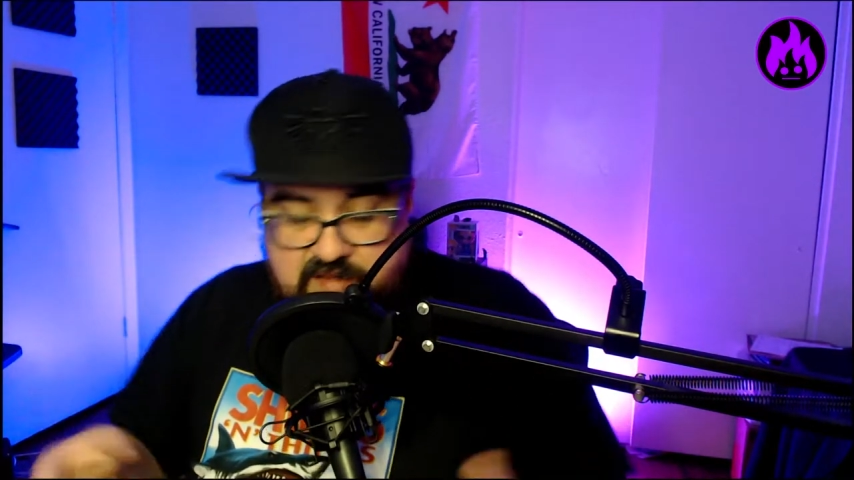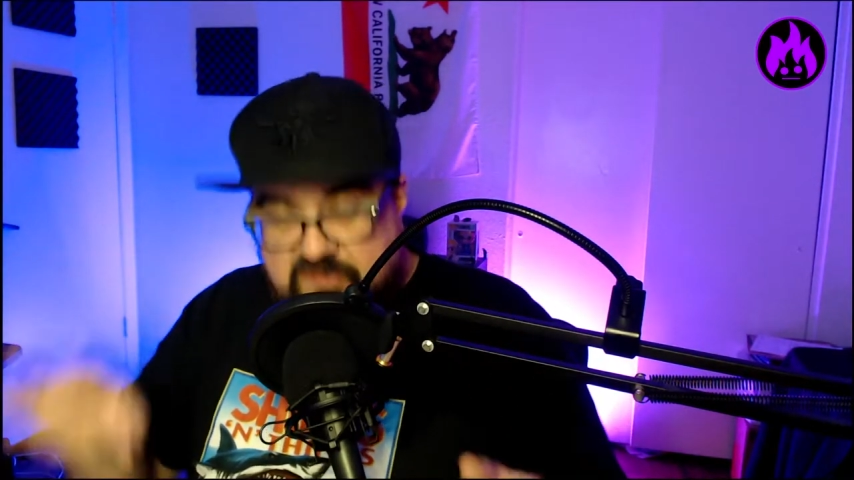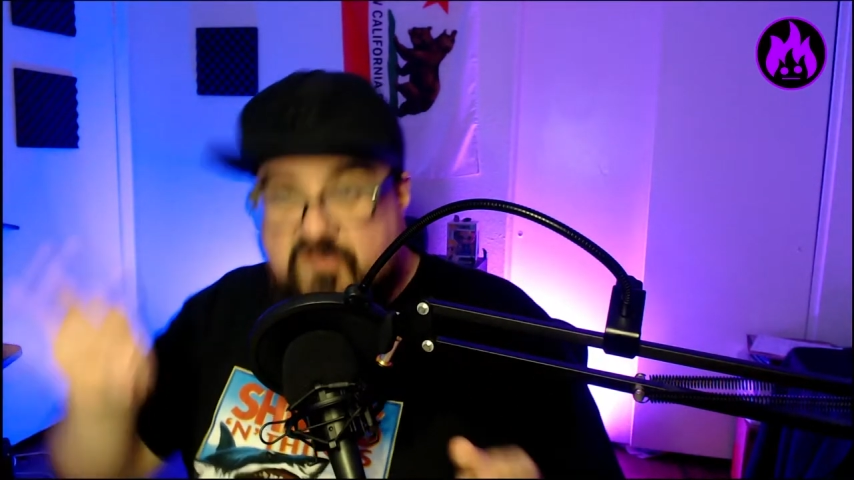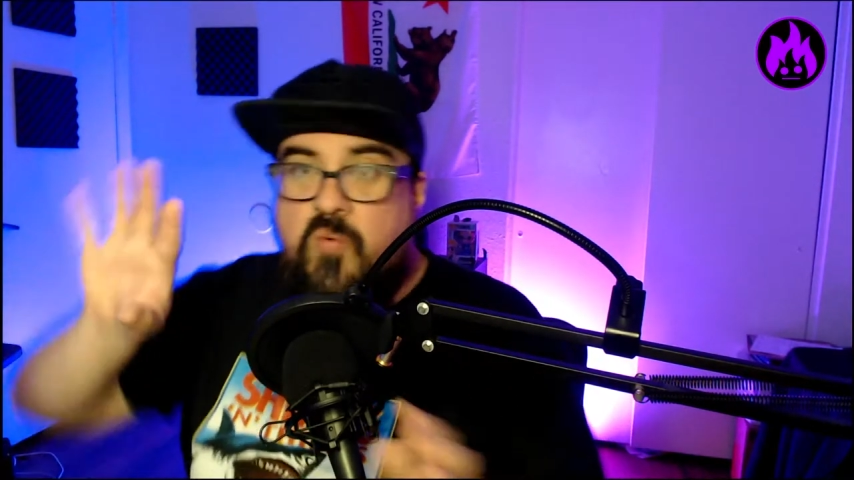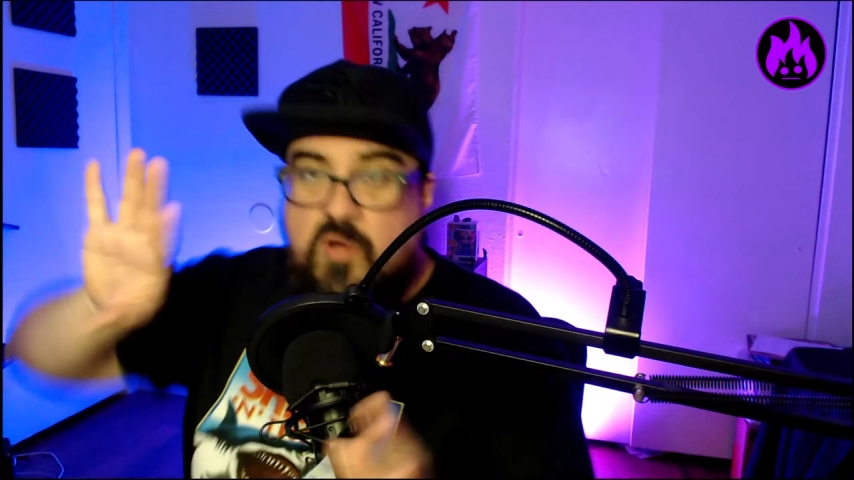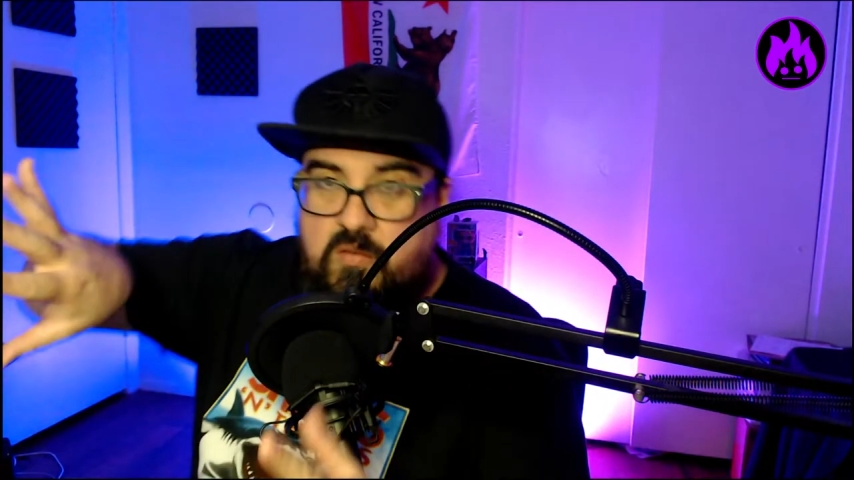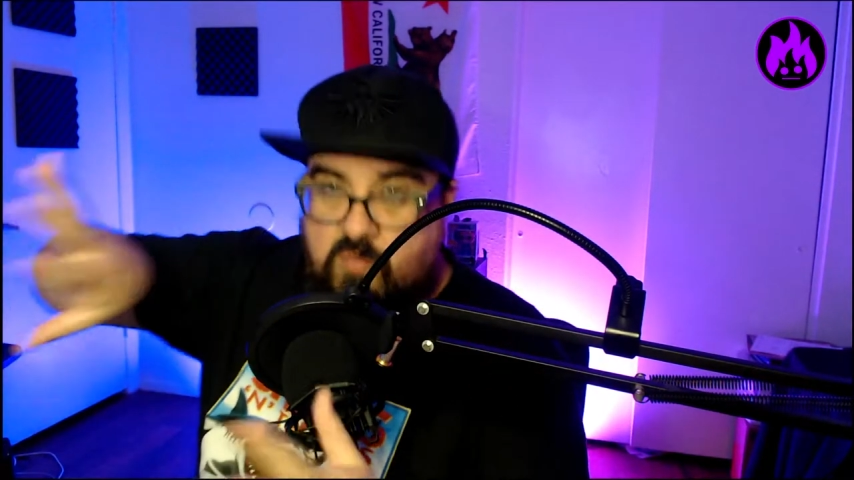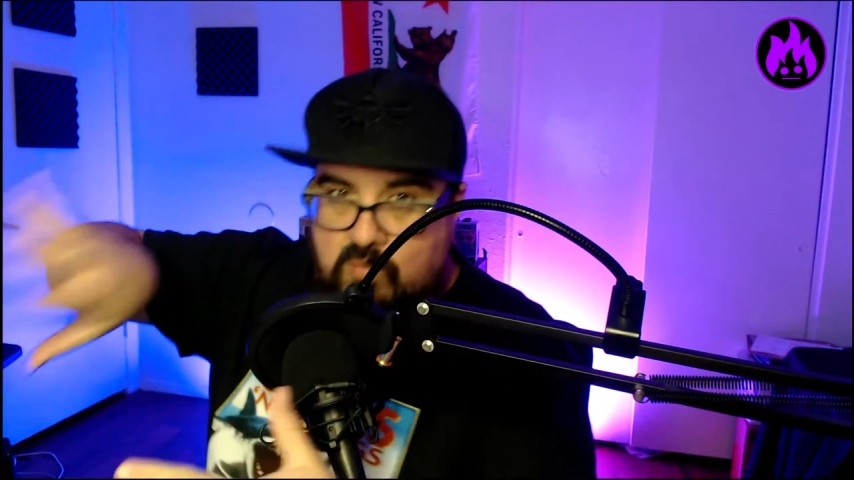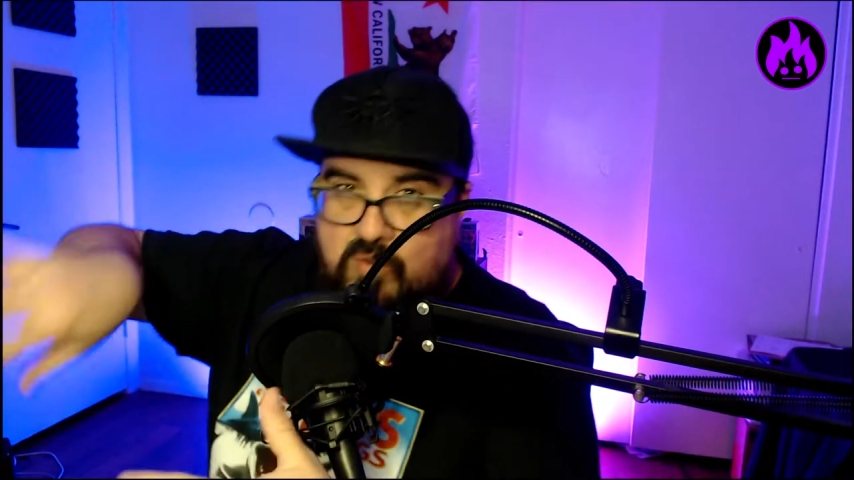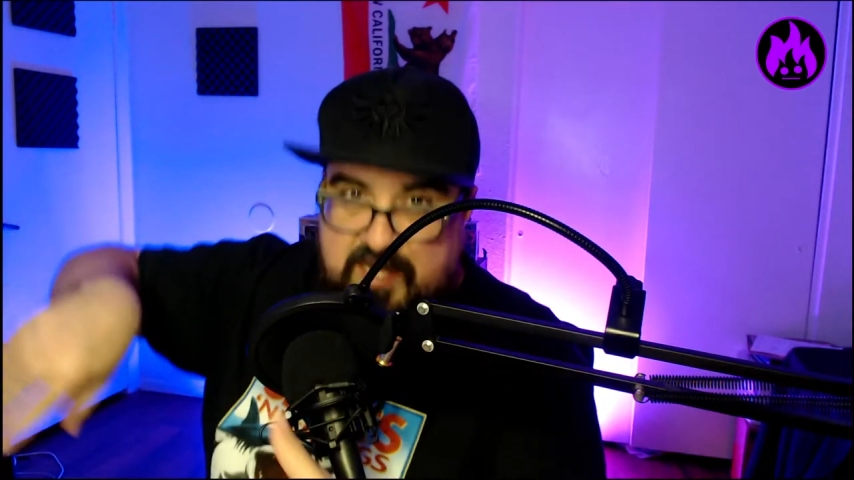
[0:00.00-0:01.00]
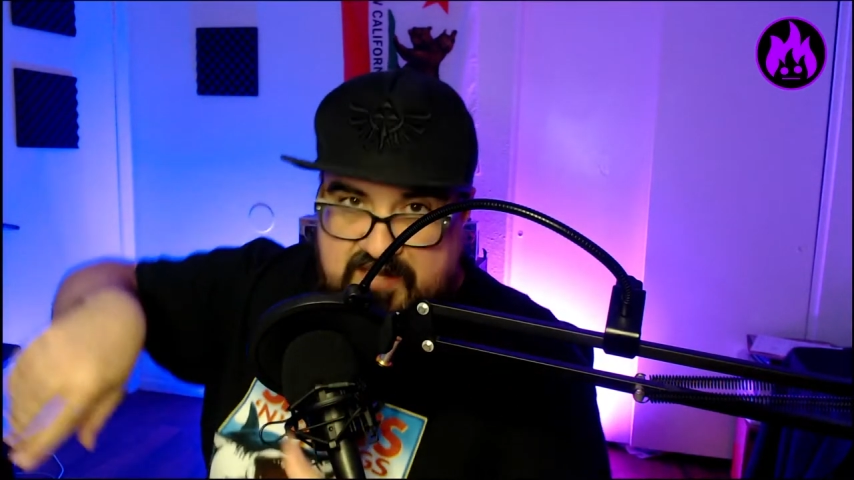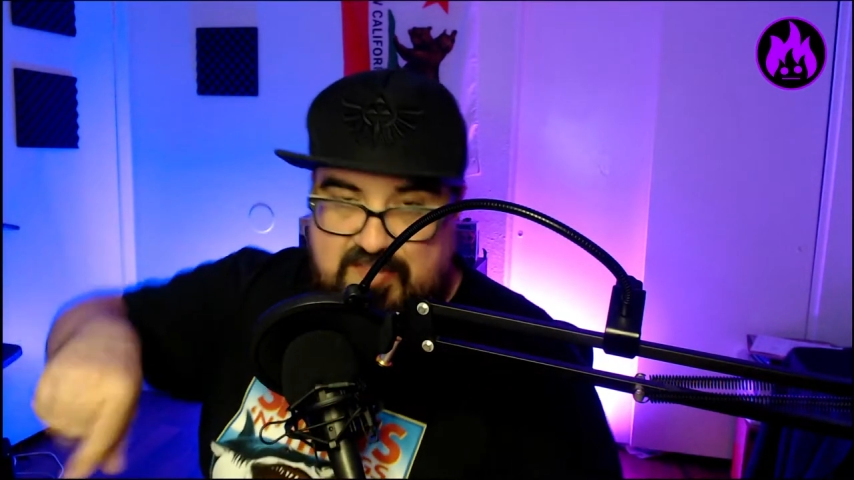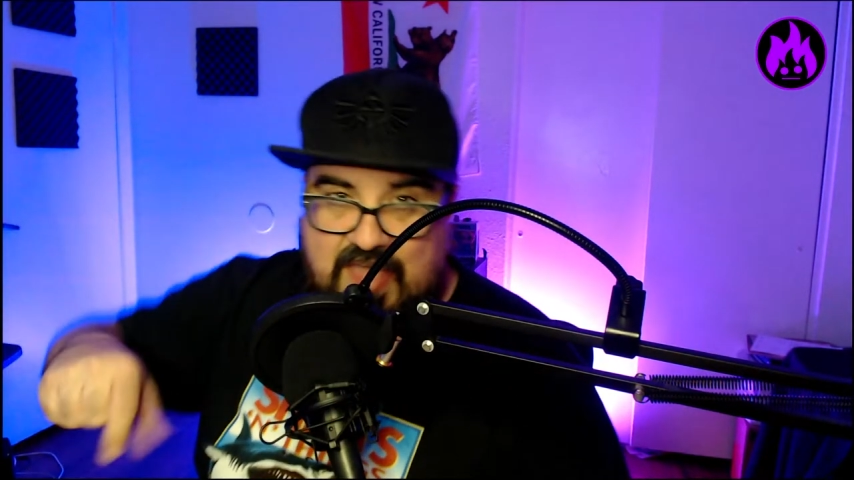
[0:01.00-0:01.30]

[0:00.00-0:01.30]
so we'll get to that,